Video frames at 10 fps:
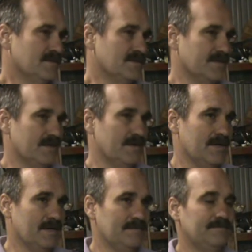
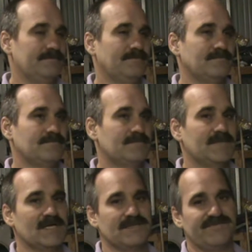So
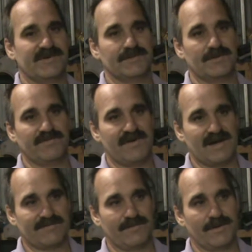that's a fun little
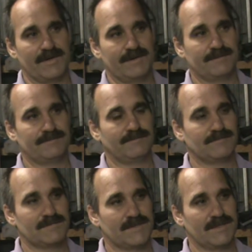fact for you.
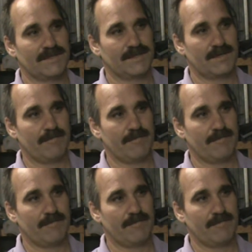And